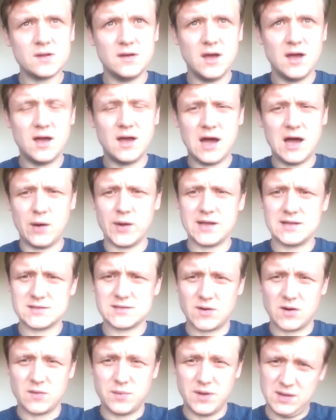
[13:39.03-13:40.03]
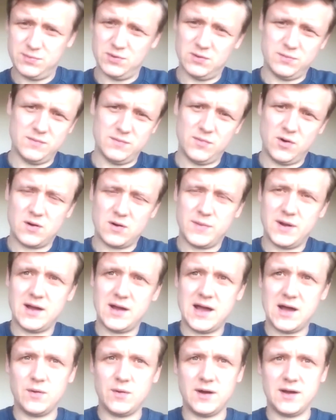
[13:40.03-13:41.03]
how I interact with people, but more about
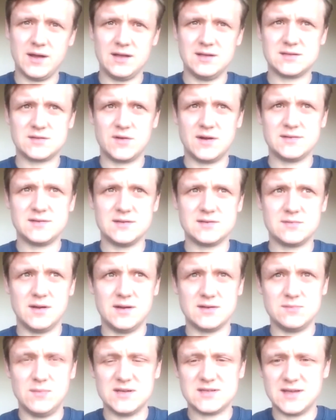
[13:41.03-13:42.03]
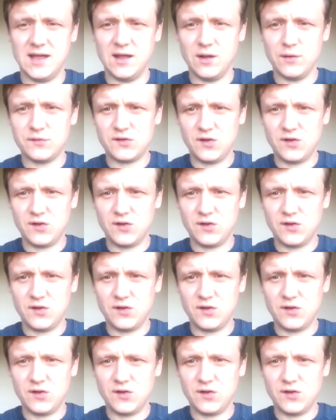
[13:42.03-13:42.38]
how I interact as myself.